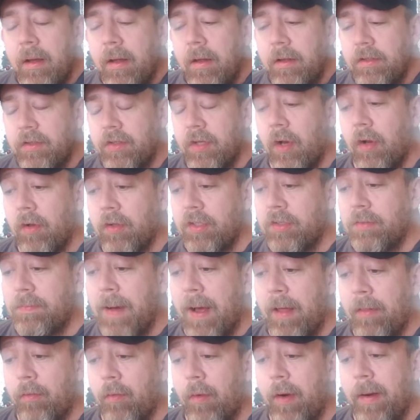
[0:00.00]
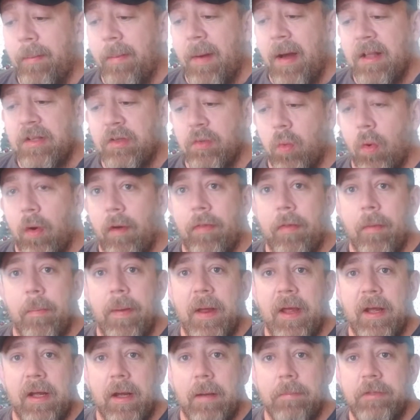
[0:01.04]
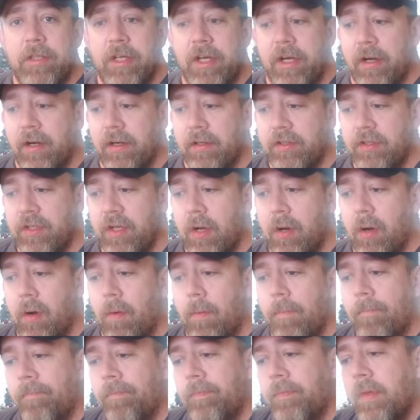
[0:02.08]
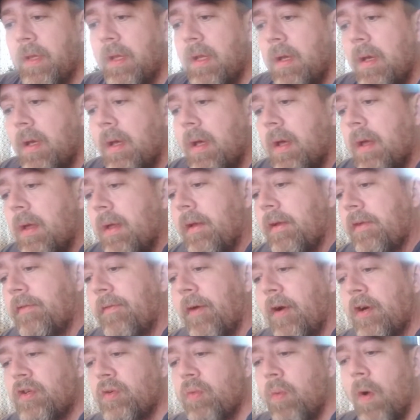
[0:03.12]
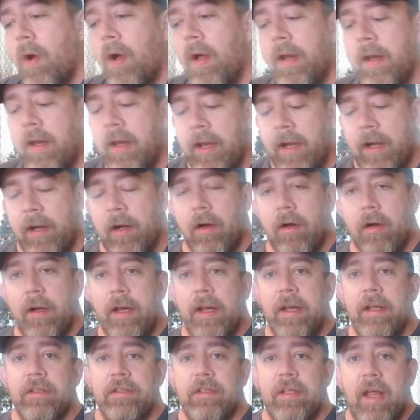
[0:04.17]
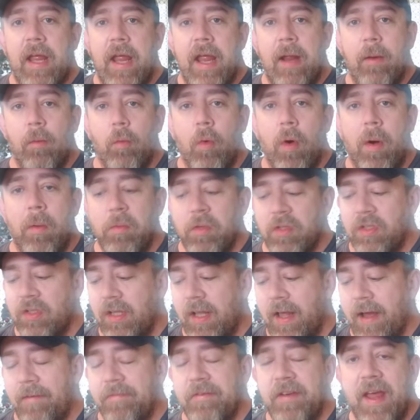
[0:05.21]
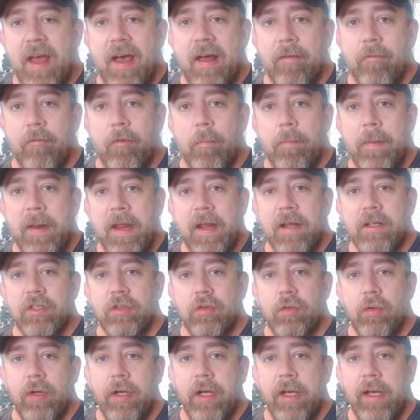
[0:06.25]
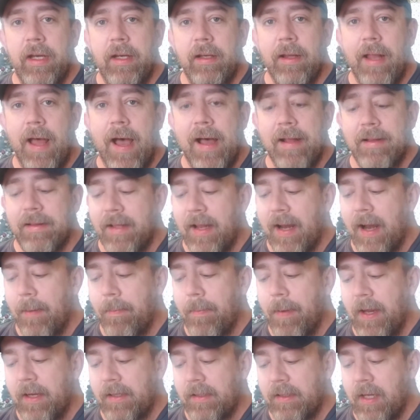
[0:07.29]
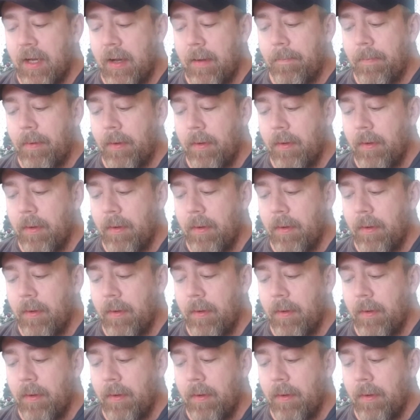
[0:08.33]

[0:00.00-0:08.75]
so this is about 3 months worth of pickups here. So first one here is what was left out of a PS3 lot that I picked up.